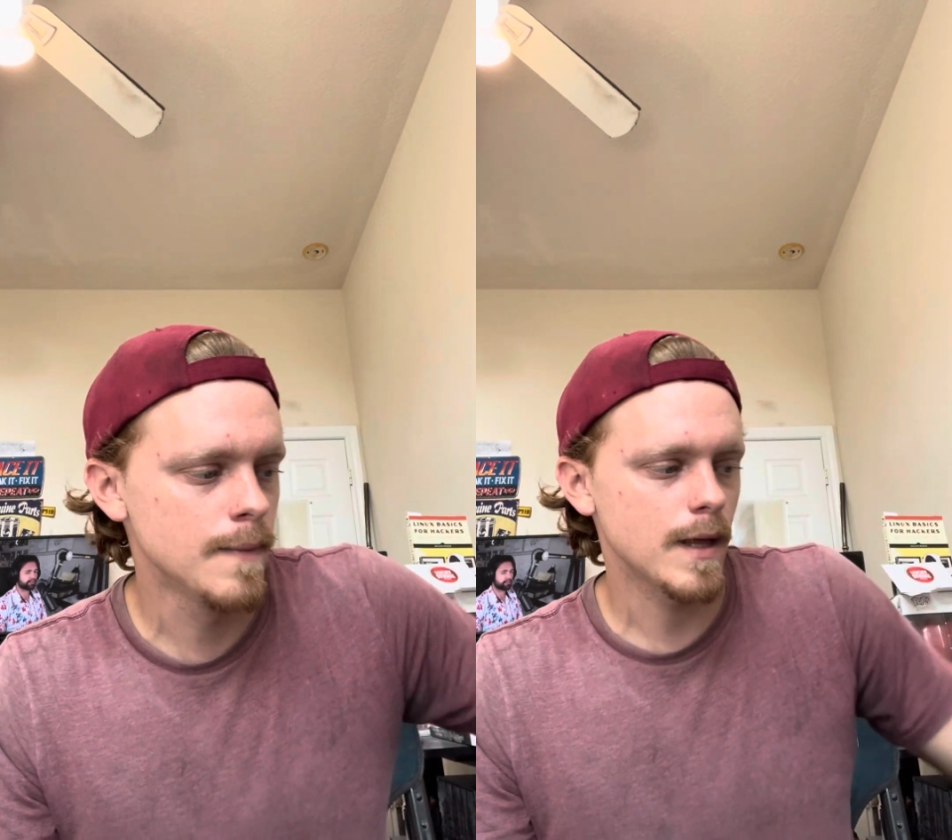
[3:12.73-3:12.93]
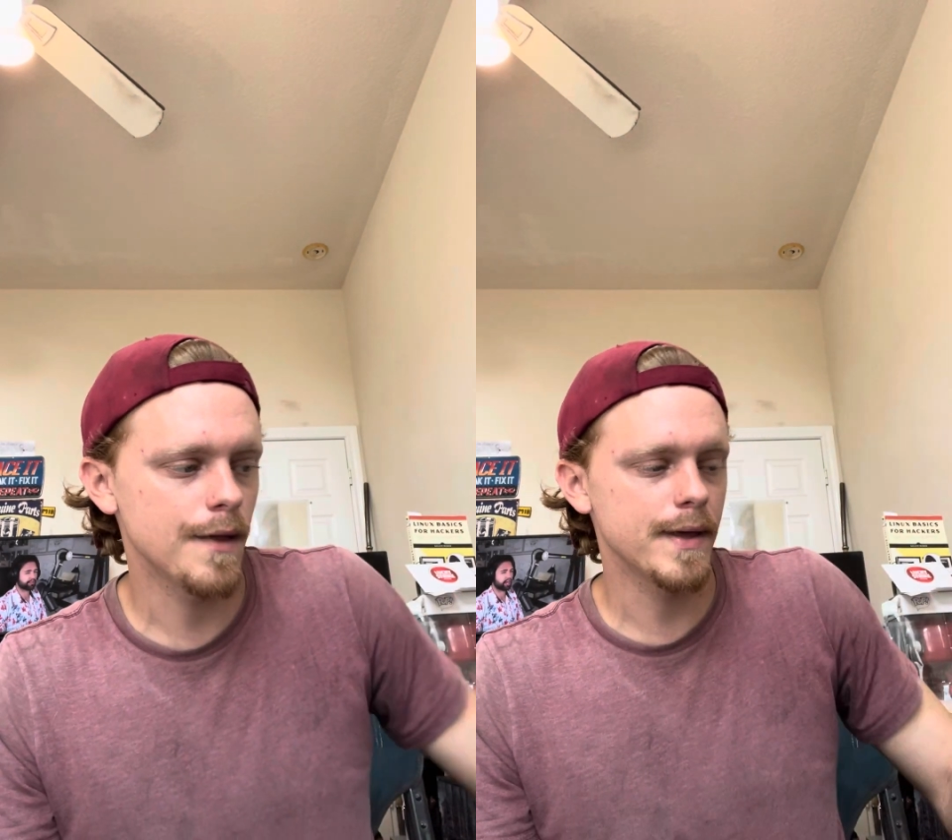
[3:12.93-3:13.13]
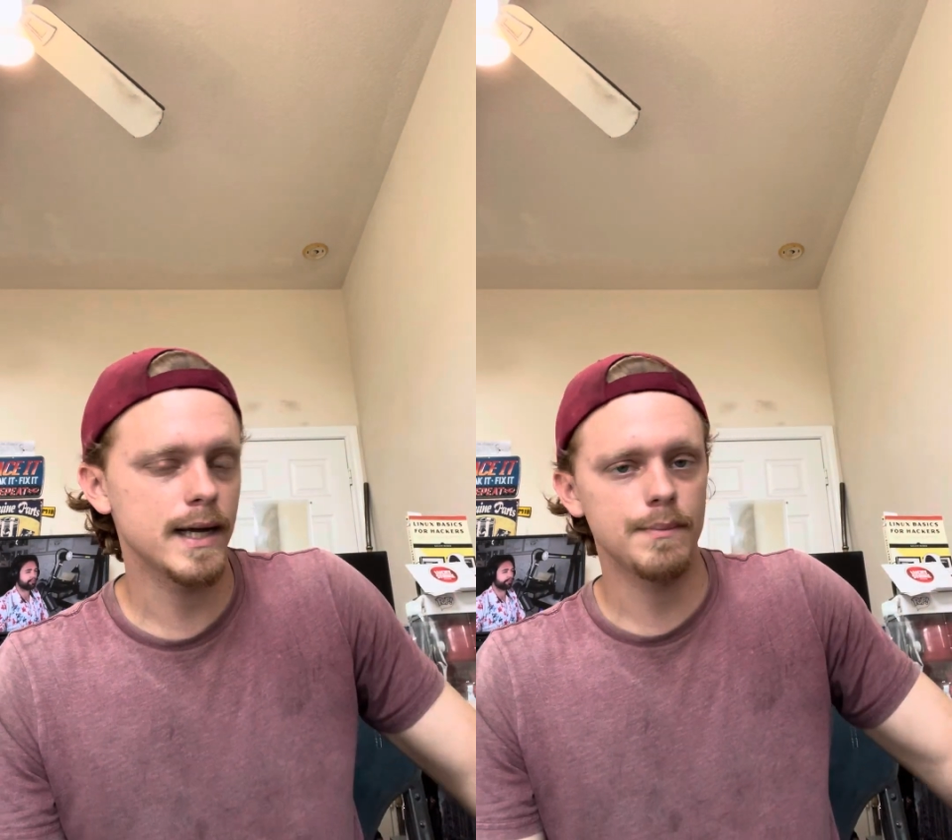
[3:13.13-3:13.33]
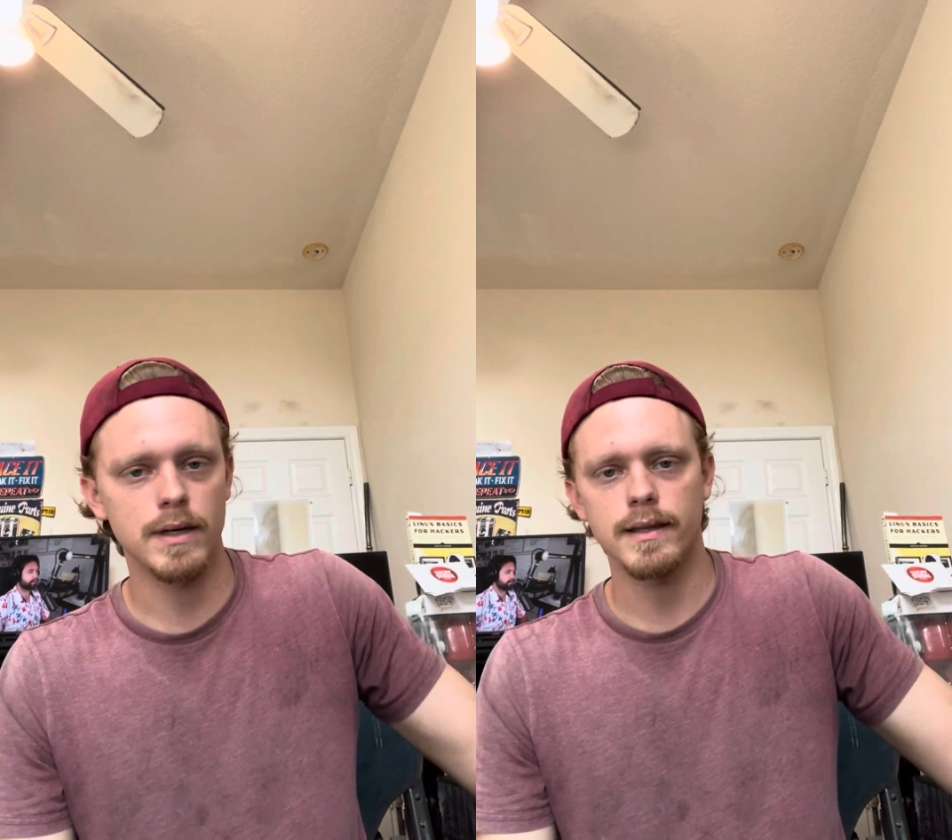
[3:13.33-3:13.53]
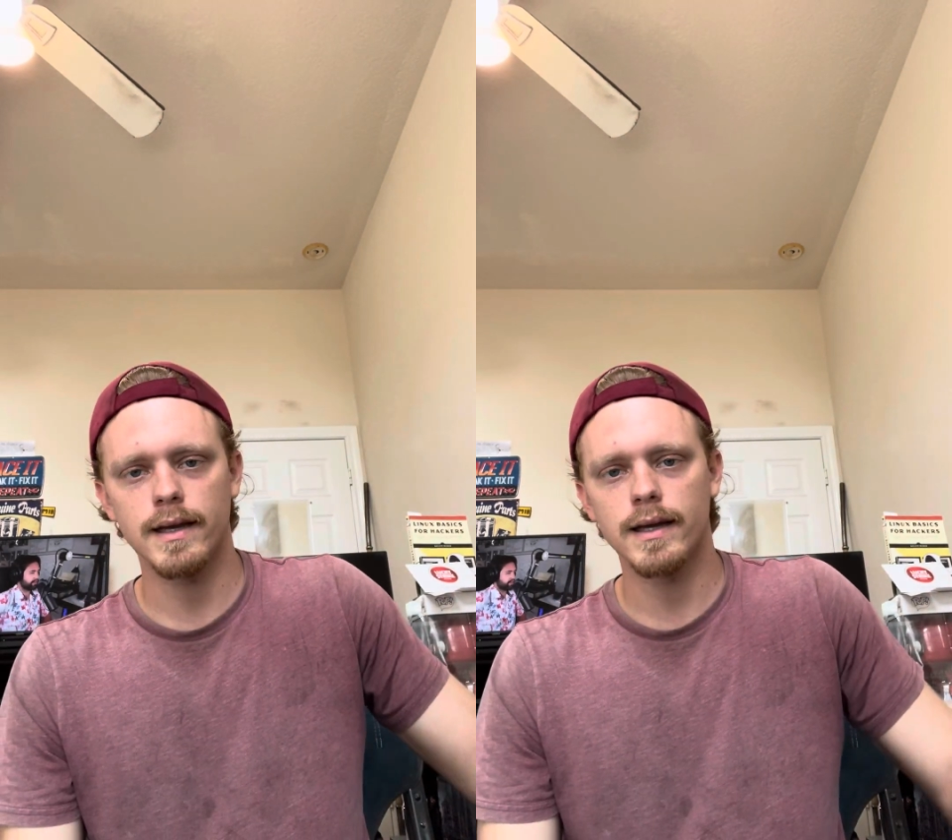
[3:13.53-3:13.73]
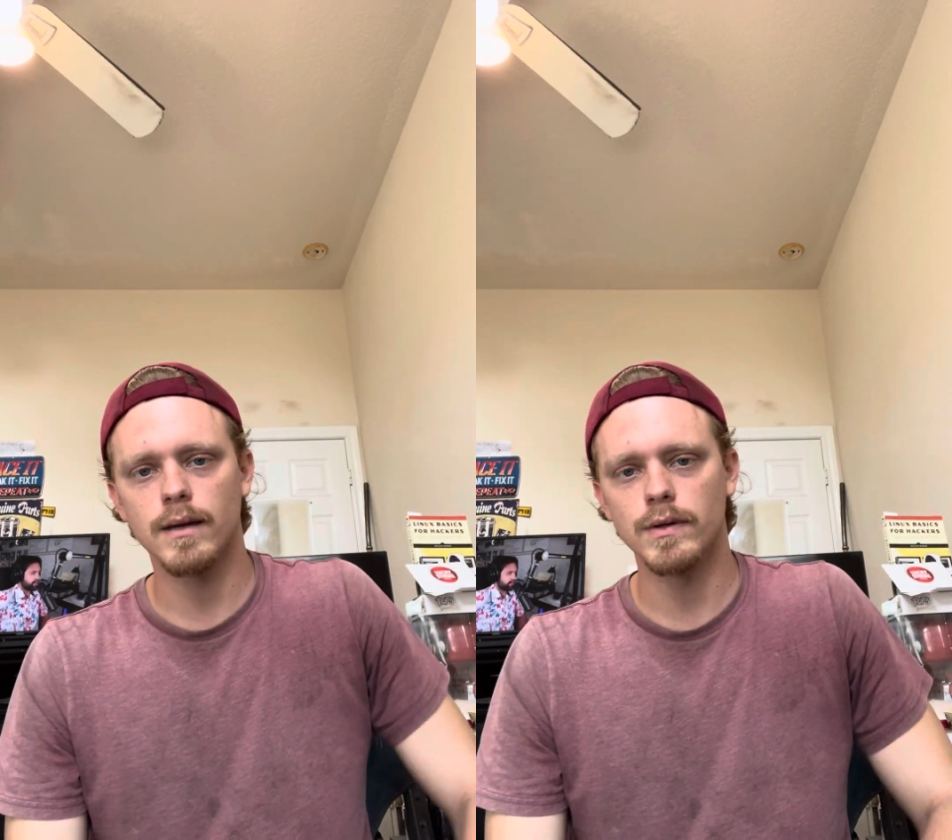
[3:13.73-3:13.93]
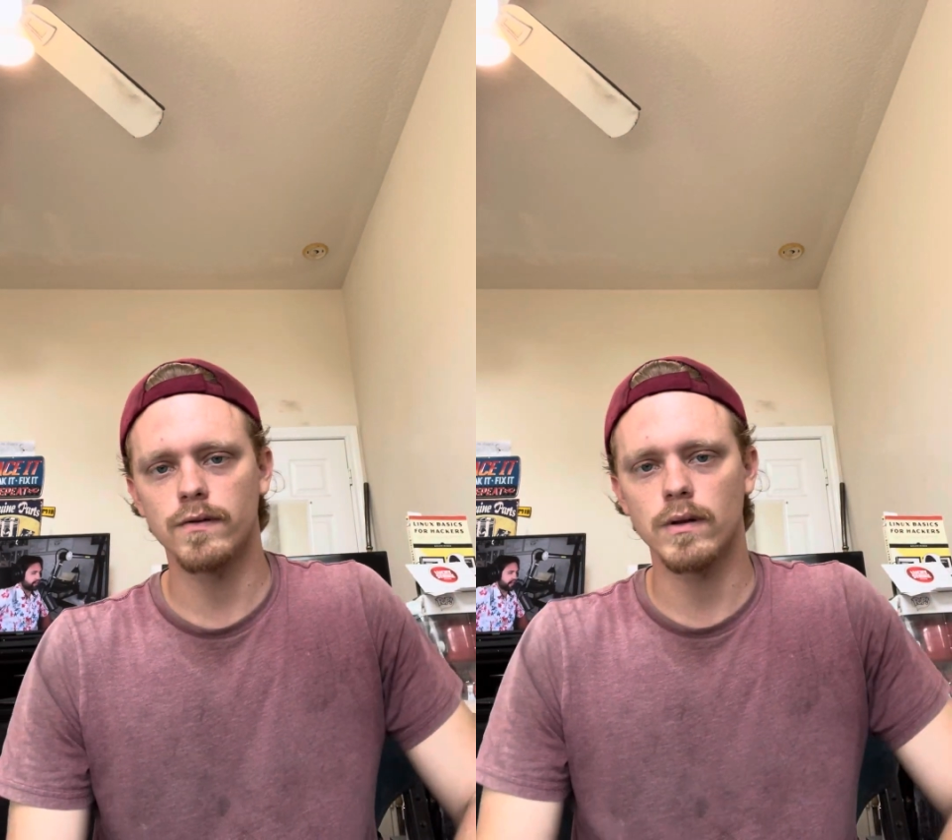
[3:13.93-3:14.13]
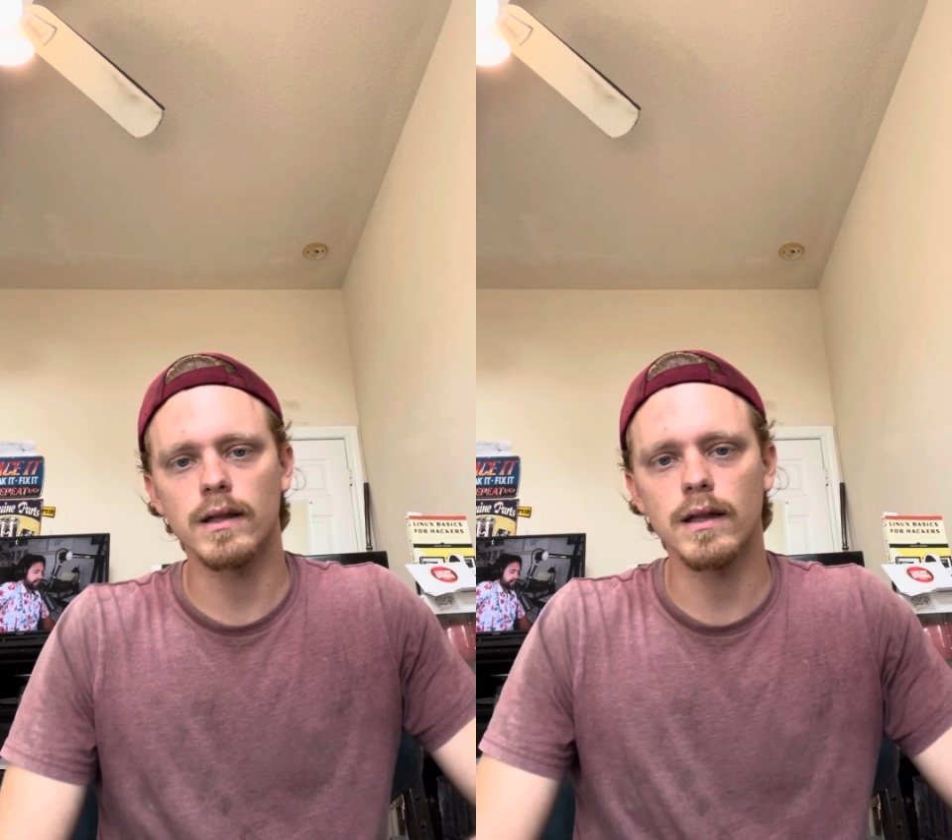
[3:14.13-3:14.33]
I think I bought that gun
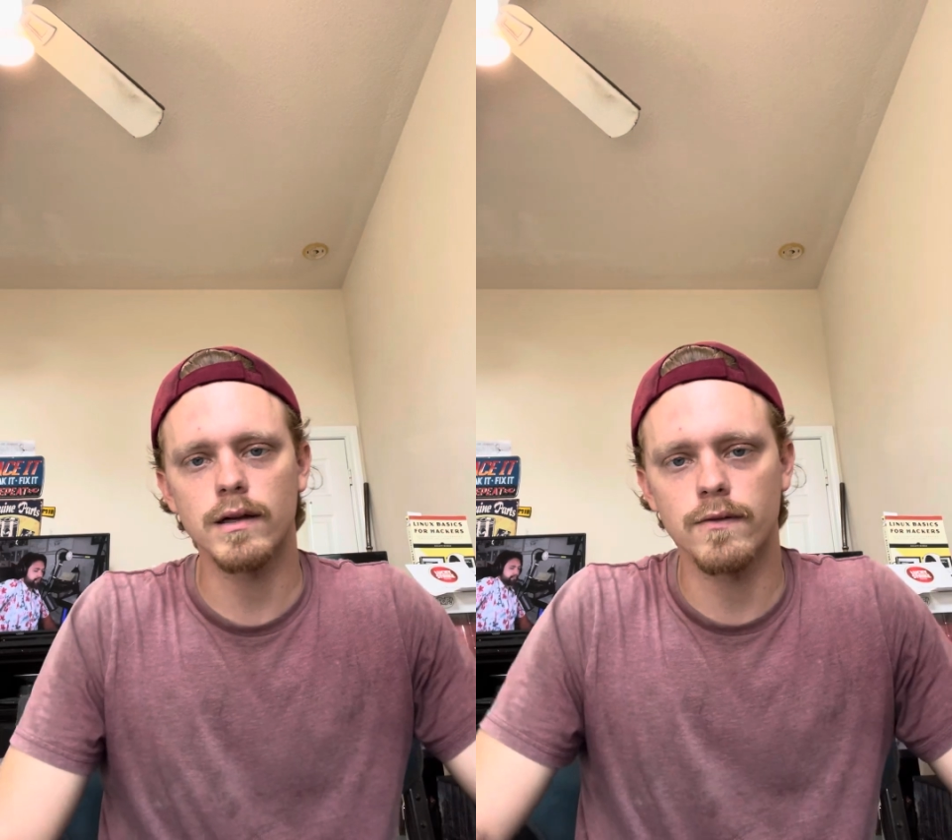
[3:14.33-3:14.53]
before the Glock